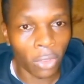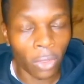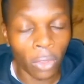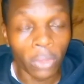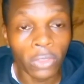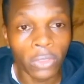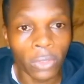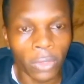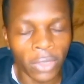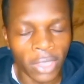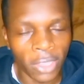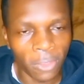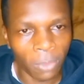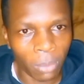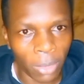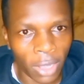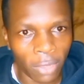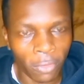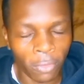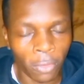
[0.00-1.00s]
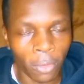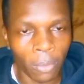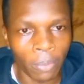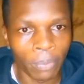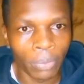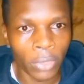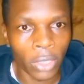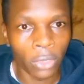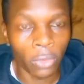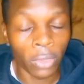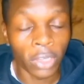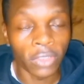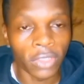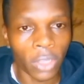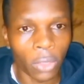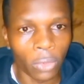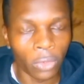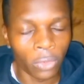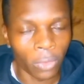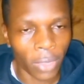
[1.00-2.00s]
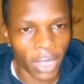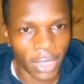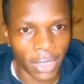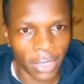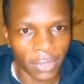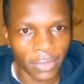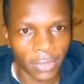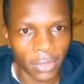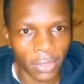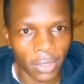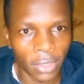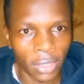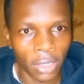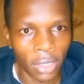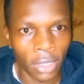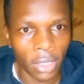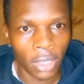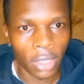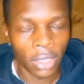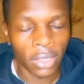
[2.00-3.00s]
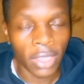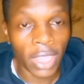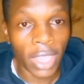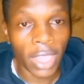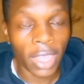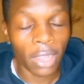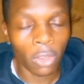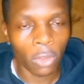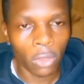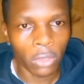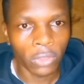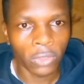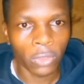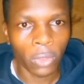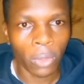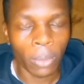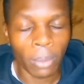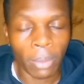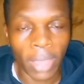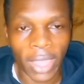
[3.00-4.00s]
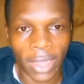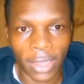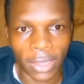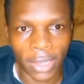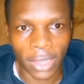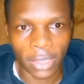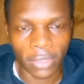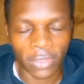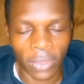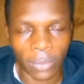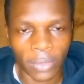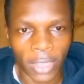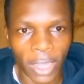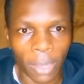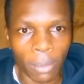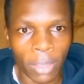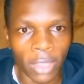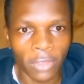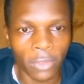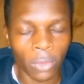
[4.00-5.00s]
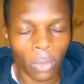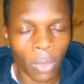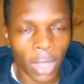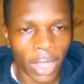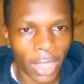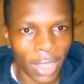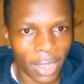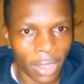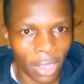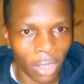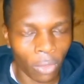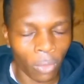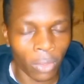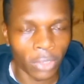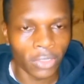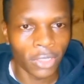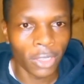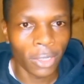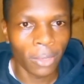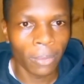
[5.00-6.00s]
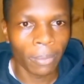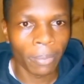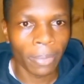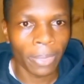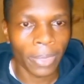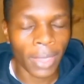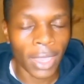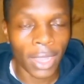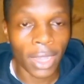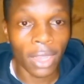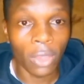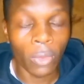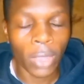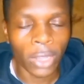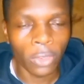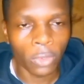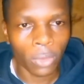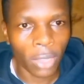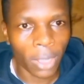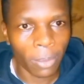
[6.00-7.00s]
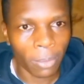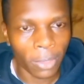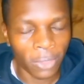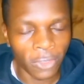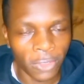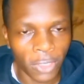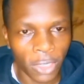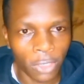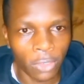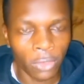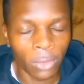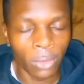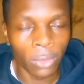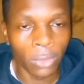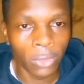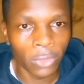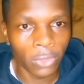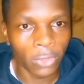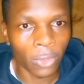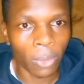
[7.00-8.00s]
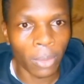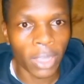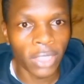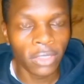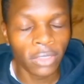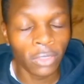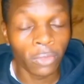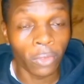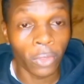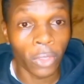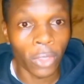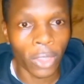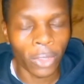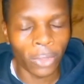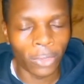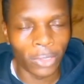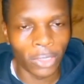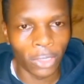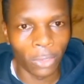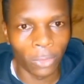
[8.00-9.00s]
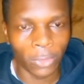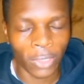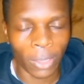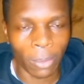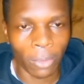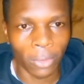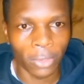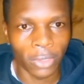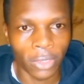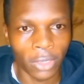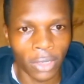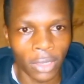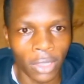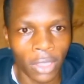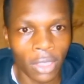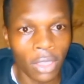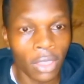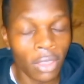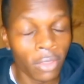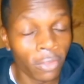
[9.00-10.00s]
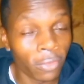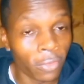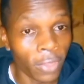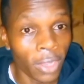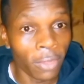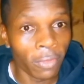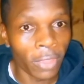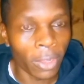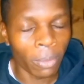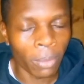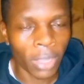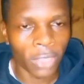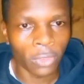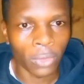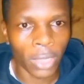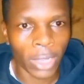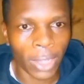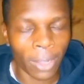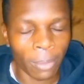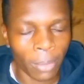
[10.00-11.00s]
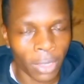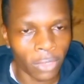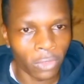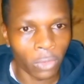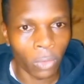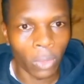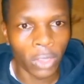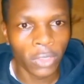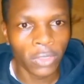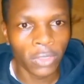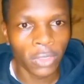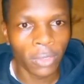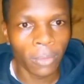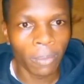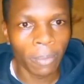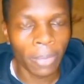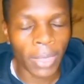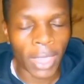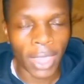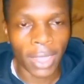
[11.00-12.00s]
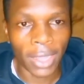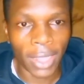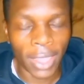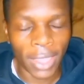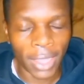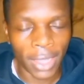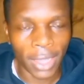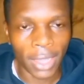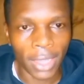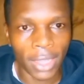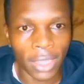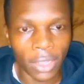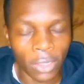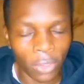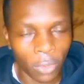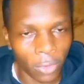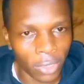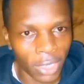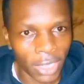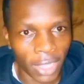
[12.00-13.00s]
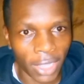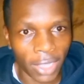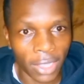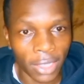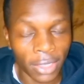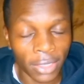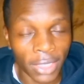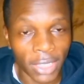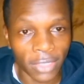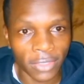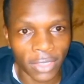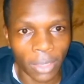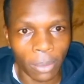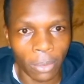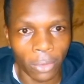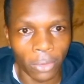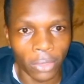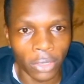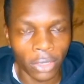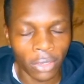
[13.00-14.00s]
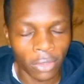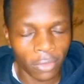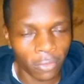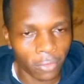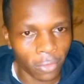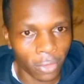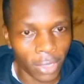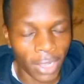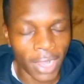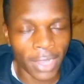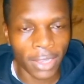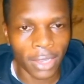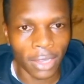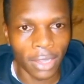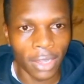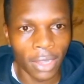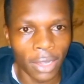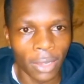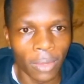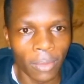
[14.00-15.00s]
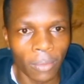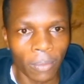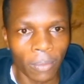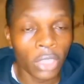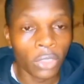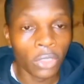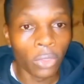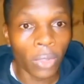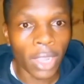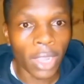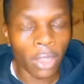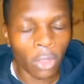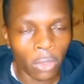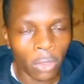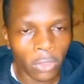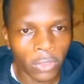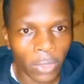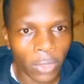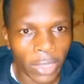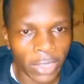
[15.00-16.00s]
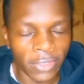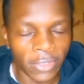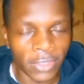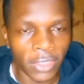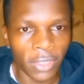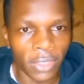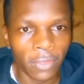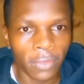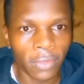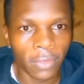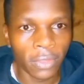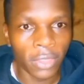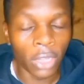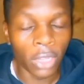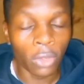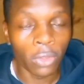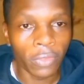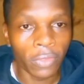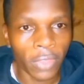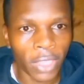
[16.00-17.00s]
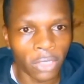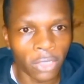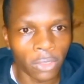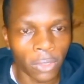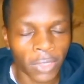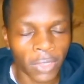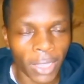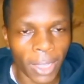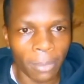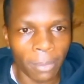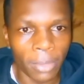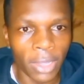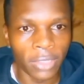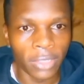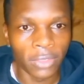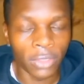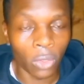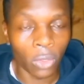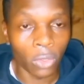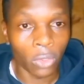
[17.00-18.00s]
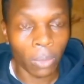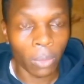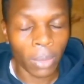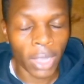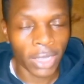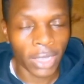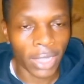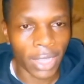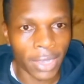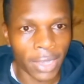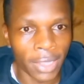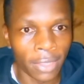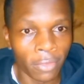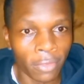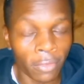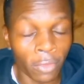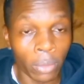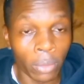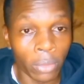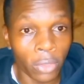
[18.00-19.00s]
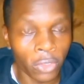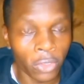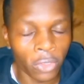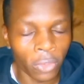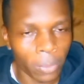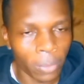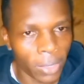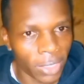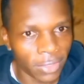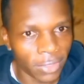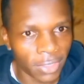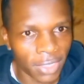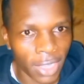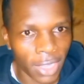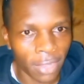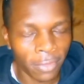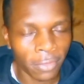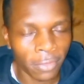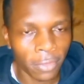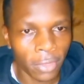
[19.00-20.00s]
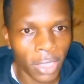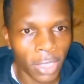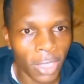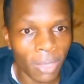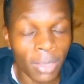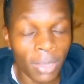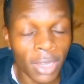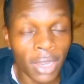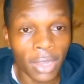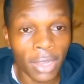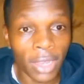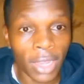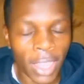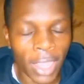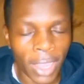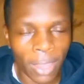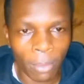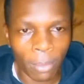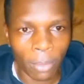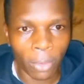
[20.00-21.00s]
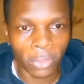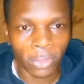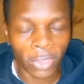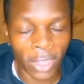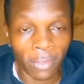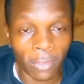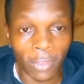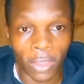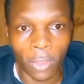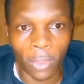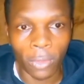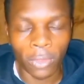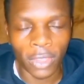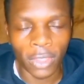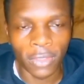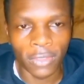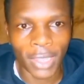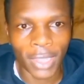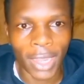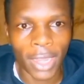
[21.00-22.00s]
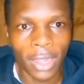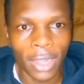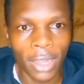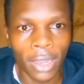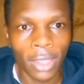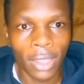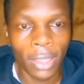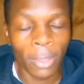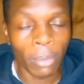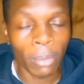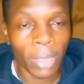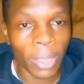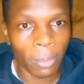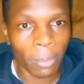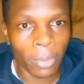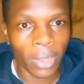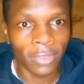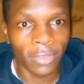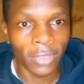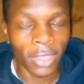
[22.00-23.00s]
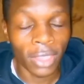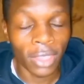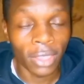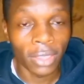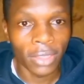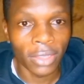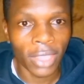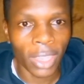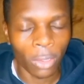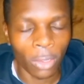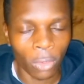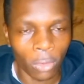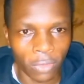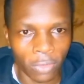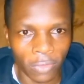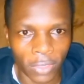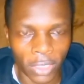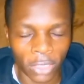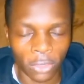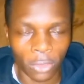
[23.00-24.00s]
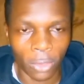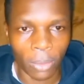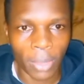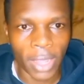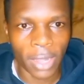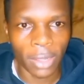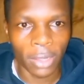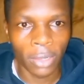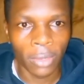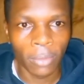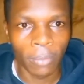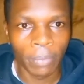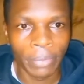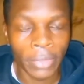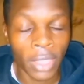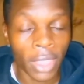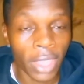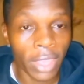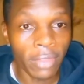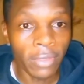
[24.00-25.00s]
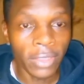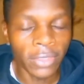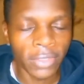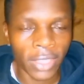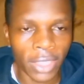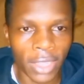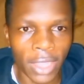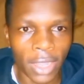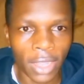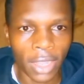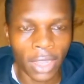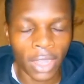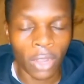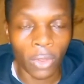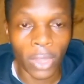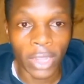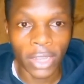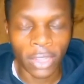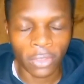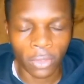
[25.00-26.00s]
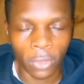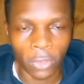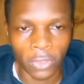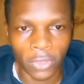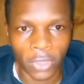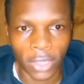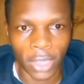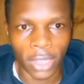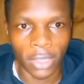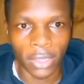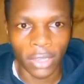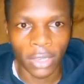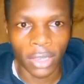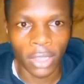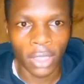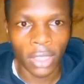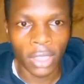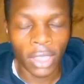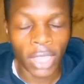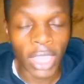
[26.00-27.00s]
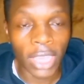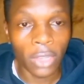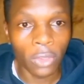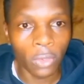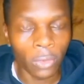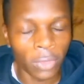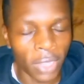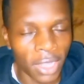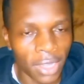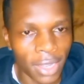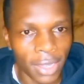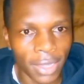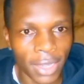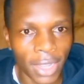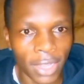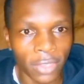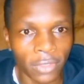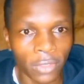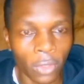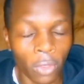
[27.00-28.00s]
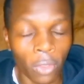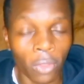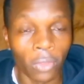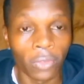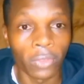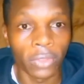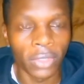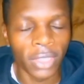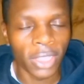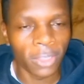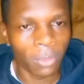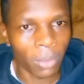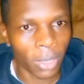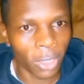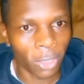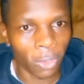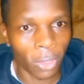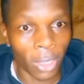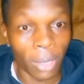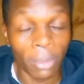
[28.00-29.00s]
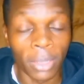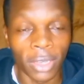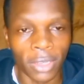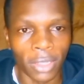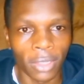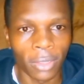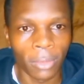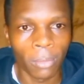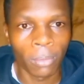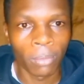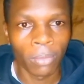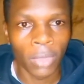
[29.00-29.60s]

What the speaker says: also this platform to reach out to others. There are also my returning subscribers who are currently watching. I really want to appreciate you so much for your continued support. Feel very much welcome as you watch, and I really don't take the support for granted. You can also receive the notifications updates automatically from YouTube itself immediately I post a video on this channel by pressing the notification bell. Having said that, now let us go straight into the details of this particular meeting.